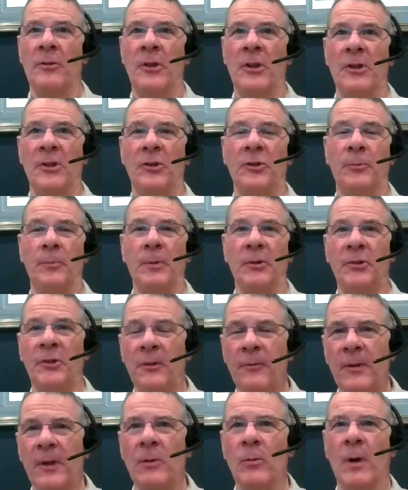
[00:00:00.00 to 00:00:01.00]
The
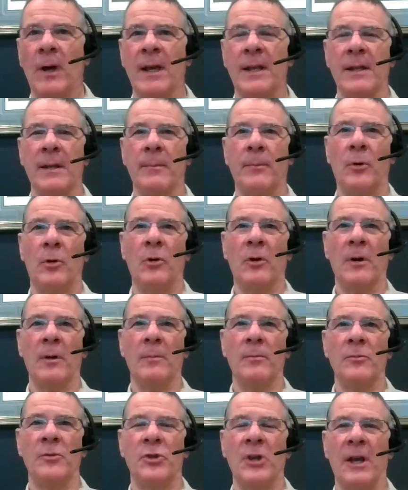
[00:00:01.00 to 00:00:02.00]
specific way that
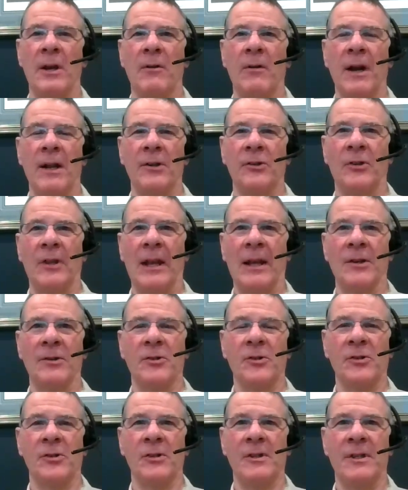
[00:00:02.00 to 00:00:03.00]
Borrum generates
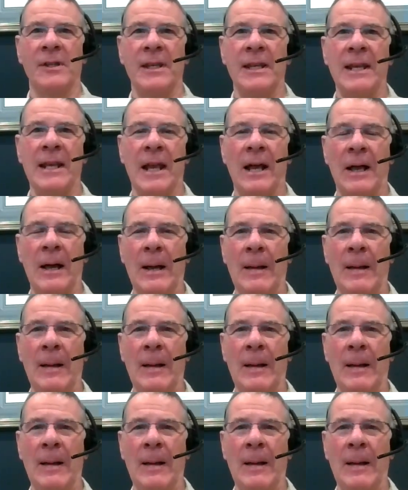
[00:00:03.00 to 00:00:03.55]
electricity,